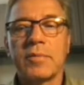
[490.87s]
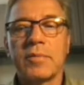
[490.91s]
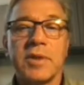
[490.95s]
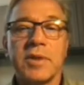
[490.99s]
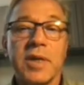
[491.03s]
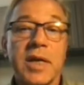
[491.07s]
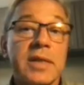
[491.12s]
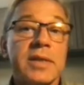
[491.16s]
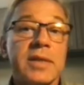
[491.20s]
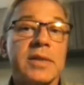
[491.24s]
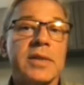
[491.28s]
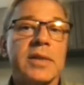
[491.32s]

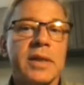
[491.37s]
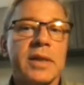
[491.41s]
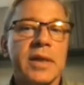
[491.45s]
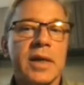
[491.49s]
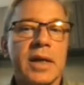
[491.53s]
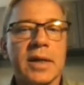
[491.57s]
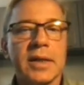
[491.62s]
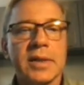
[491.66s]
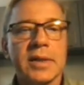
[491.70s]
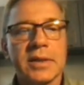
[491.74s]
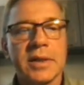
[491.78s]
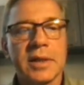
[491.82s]
takes the
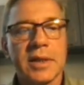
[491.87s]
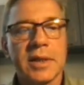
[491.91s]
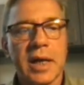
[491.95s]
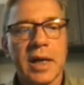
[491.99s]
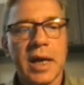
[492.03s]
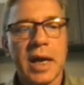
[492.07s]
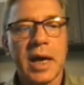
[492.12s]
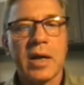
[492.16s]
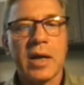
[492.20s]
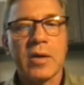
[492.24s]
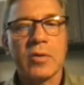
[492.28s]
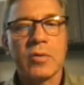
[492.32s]
anesthetic
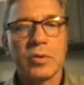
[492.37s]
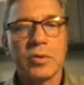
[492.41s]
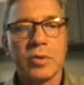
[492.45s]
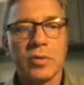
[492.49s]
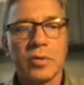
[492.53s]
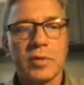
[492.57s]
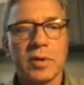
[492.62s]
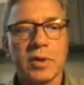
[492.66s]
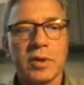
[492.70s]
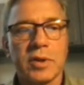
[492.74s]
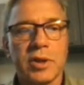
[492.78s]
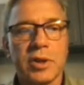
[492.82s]
out
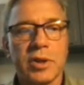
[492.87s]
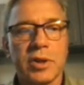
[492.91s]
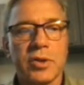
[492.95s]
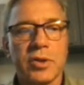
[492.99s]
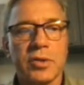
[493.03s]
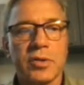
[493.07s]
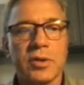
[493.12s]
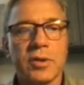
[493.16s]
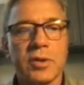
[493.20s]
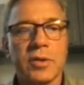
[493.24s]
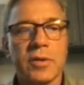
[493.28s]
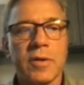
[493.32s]
of the
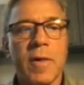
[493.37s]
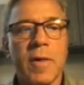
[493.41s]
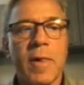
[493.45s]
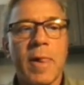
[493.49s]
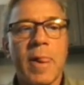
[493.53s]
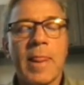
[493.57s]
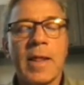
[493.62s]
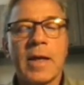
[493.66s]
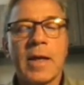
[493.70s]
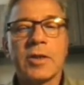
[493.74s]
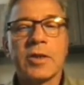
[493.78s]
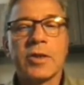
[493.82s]
tissues.
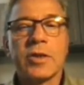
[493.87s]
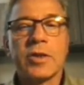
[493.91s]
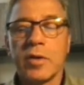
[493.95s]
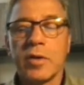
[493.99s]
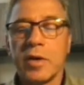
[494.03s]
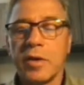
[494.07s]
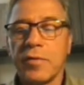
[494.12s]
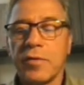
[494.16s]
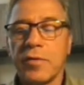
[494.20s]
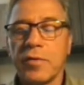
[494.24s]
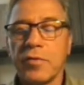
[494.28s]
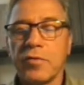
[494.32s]
So
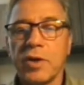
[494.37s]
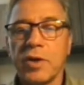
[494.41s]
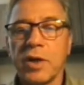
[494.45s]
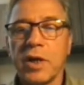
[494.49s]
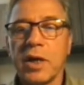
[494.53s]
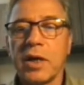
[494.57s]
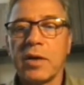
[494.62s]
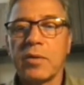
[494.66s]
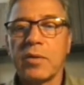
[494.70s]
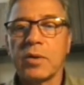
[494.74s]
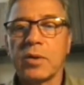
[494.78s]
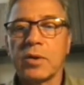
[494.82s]
if you
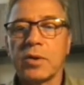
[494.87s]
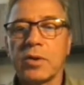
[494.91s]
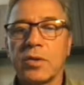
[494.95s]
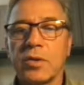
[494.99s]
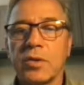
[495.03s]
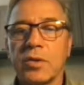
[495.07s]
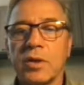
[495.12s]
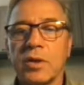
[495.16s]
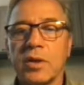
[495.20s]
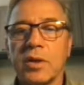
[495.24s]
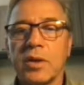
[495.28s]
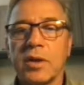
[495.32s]
really want
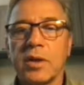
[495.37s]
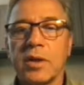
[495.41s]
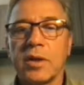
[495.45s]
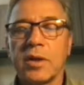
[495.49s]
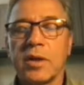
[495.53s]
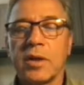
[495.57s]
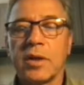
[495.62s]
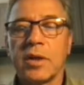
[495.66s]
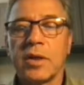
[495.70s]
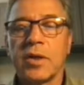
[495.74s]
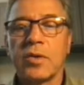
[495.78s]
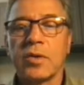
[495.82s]

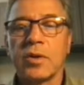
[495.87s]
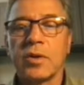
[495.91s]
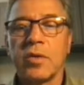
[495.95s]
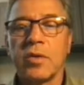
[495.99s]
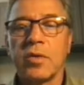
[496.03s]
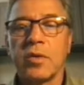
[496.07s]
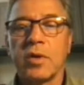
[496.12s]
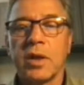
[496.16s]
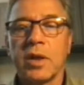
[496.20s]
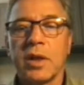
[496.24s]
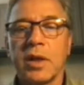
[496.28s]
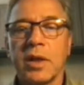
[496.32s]
to use
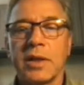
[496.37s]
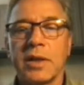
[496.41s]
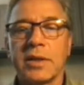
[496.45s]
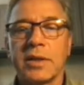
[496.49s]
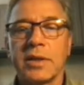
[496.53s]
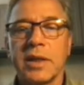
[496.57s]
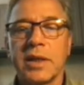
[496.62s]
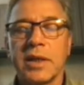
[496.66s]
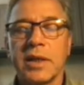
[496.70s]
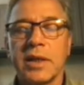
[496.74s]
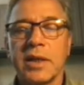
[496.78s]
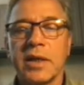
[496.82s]
local
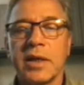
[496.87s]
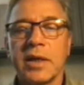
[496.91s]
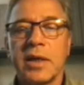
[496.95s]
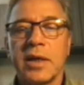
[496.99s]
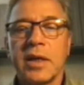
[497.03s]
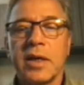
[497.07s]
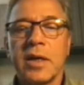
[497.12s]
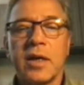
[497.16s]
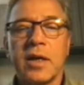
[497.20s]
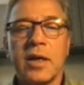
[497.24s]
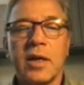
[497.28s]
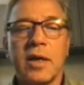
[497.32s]
anesthetic
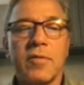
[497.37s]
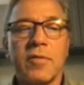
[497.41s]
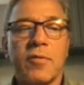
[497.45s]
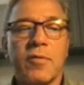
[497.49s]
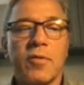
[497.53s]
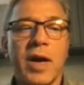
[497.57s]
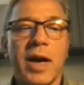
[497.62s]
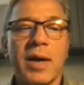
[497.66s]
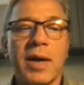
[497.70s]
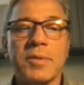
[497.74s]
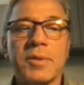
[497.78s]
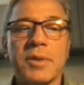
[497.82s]

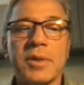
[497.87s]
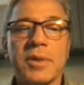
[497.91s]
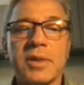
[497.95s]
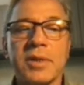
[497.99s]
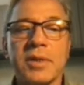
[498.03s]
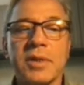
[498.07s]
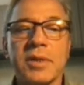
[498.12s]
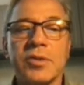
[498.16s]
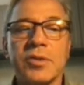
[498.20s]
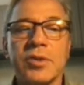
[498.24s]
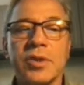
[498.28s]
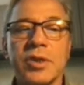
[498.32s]
for
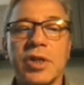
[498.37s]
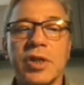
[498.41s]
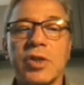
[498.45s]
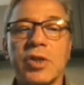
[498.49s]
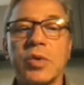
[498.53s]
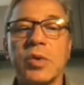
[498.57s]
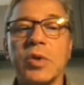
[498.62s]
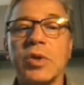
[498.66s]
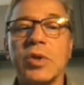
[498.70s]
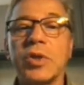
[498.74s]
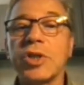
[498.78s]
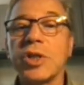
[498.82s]
abscesses, you need
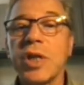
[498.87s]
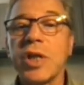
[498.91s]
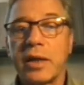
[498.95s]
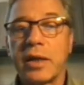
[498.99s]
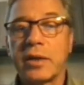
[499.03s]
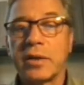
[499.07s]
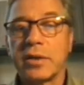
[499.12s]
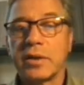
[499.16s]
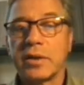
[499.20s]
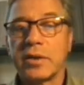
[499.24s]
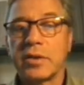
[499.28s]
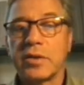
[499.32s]
to
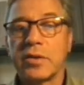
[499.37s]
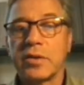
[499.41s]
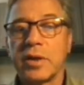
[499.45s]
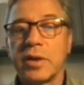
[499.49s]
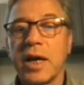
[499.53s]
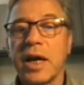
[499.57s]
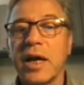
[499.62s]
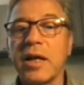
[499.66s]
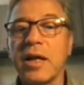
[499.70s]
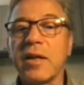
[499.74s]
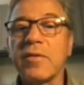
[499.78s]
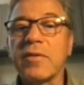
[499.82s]
inject into the
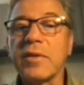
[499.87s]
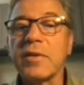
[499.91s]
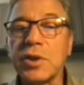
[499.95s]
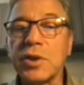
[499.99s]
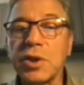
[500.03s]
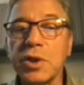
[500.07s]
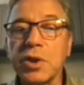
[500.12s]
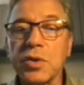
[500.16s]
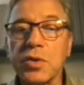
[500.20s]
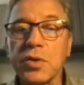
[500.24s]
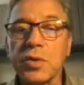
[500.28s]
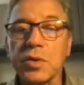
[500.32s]
healthy
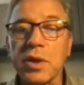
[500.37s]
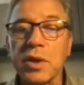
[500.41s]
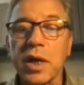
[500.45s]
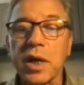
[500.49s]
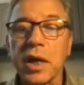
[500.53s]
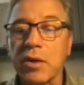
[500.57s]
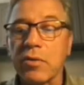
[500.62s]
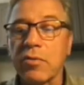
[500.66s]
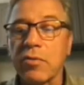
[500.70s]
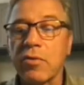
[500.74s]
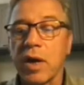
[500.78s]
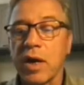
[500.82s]
tissues
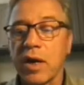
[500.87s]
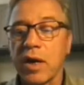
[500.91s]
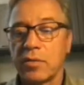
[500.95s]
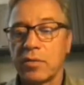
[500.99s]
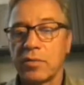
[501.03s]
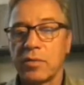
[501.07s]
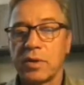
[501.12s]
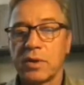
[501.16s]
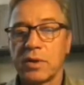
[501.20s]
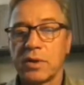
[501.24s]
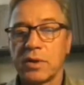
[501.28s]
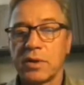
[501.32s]

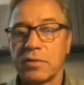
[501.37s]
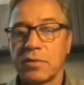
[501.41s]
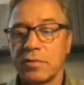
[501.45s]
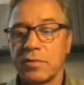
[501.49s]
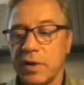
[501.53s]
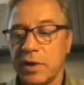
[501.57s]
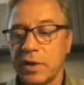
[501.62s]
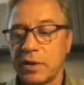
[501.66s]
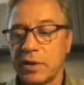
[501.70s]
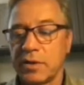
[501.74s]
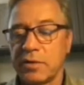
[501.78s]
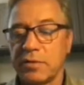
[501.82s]
around this
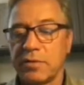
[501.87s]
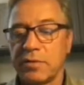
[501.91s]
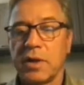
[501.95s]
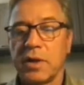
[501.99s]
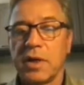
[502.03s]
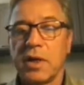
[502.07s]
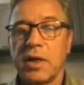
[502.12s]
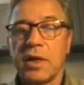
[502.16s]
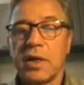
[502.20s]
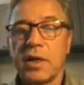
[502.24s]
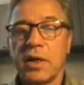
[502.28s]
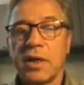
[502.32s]
infective
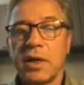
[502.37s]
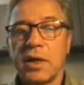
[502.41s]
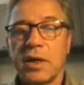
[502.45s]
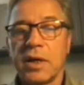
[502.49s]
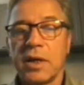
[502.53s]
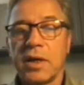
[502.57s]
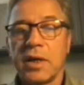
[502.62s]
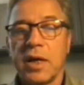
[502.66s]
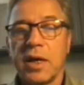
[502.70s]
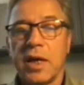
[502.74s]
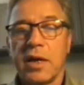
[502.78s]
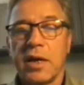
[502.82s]

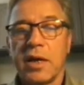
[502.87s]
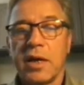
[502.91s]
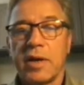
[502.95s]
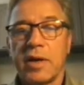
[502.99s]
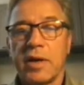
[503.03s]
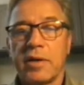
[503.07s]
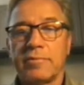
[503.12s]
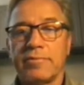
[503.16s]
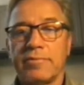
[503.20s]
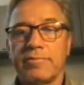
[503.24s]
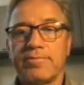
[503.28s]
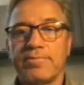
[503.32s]
area.